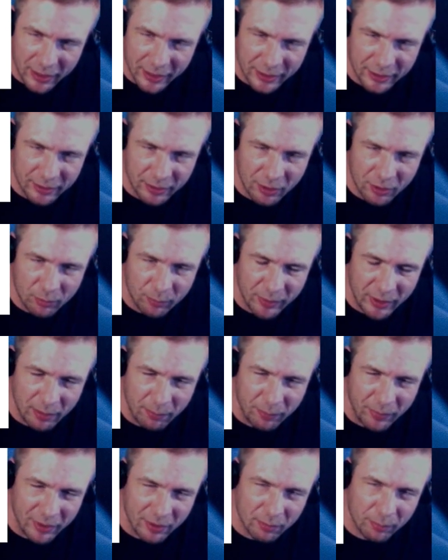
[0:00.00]
It'll be
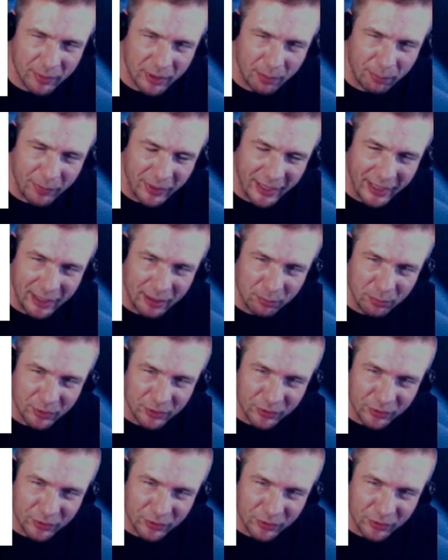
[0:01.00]
a pain,